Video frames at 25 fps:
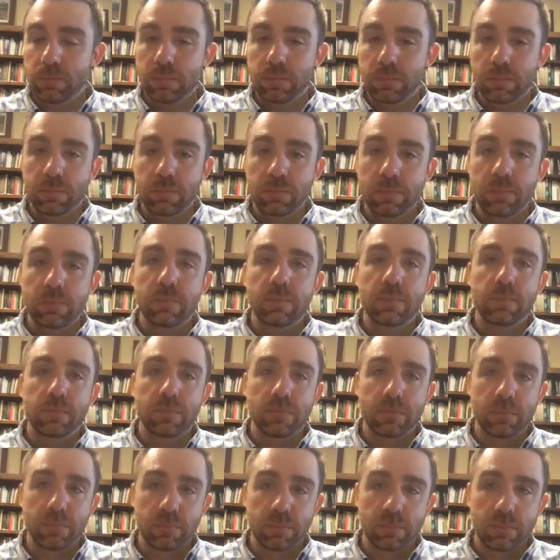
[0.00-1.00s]

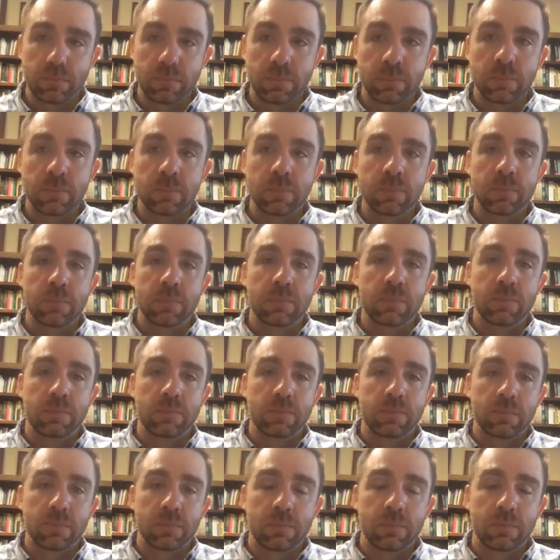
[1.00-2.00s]

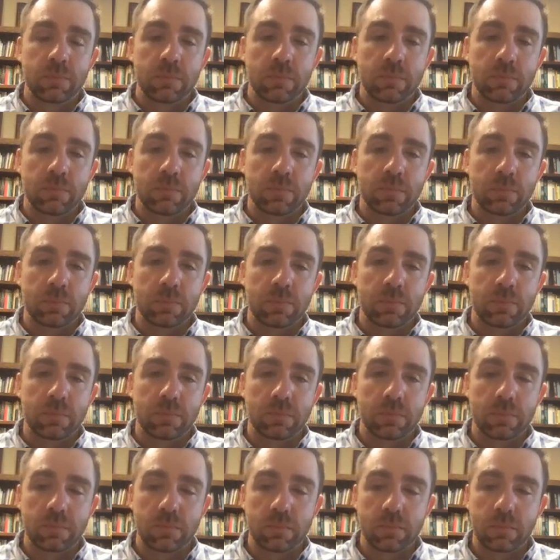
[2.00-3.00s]

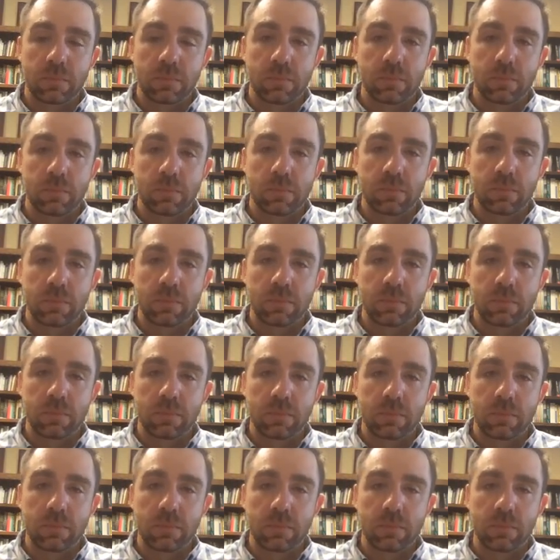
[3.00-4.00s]

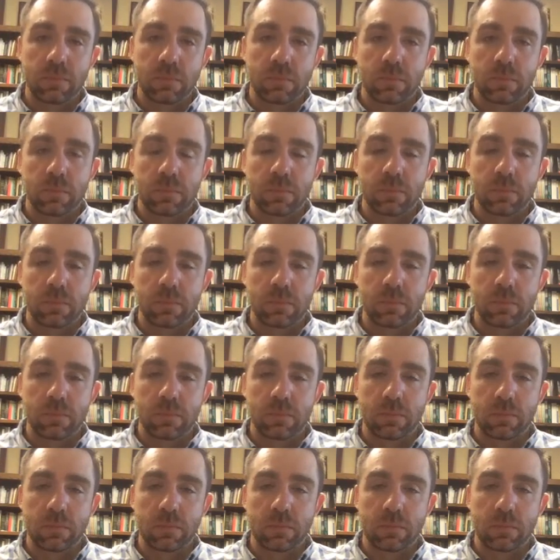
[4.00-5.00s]

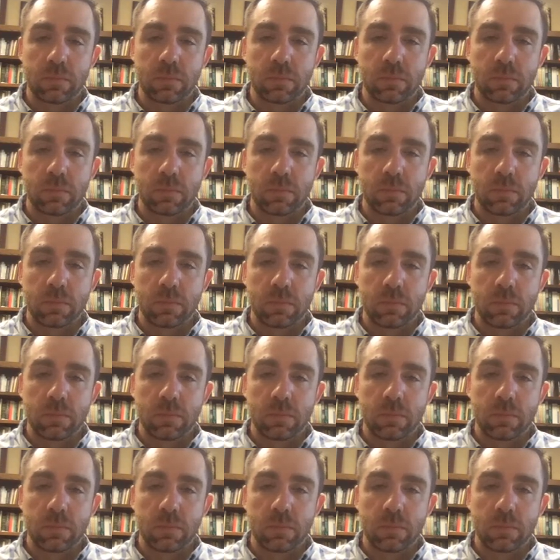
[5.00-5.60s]
(silent)